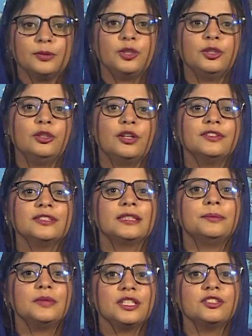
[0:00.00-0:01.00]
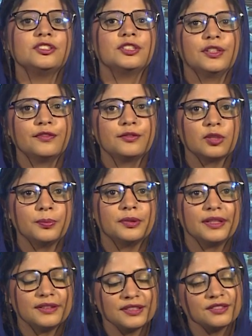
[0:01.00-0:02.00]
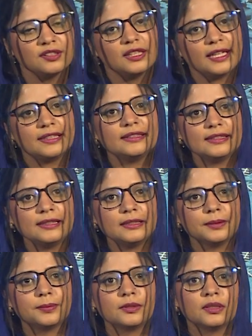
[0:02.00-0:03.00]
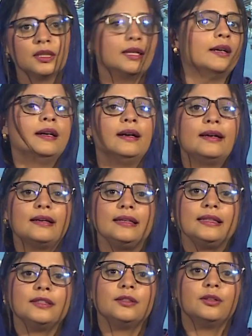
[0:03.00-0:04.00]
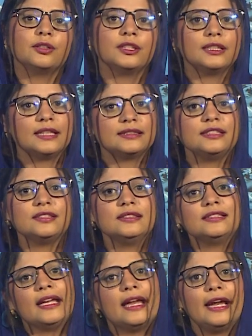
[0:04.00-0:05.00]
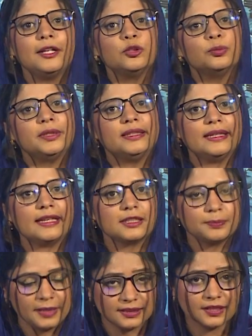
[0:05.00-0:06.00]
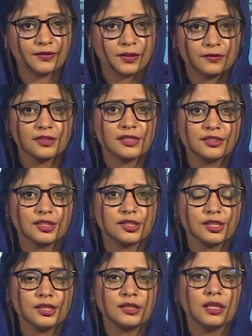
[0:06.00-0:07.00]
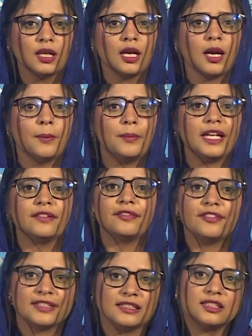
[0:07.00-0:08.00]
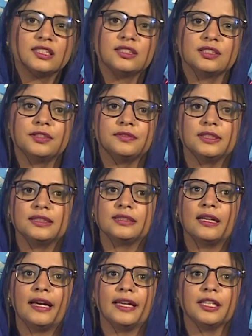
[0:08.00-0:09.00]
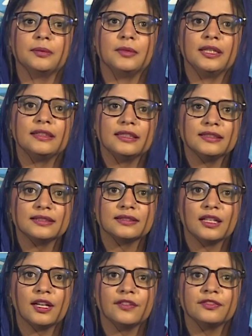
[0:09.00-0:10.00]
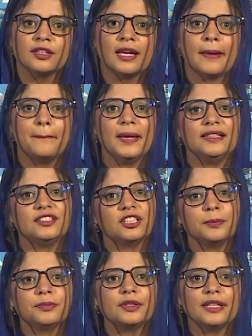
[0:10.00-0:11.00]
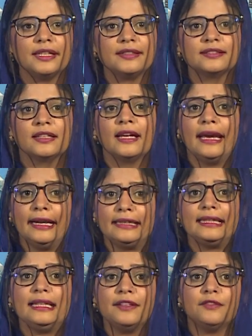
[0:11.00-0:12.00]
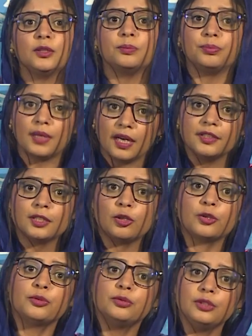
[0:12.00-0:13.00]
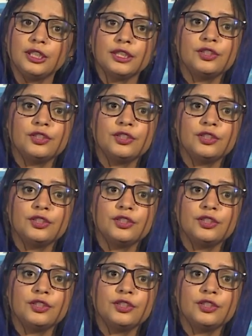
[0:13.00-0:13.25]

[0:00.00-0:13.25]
model offers a major shift from traditional IT setups. Earlier, organizations had to build expensive infrastructures, buying physical servers, hiring maintenance staff, manage upgrades, and dealing with power or cooling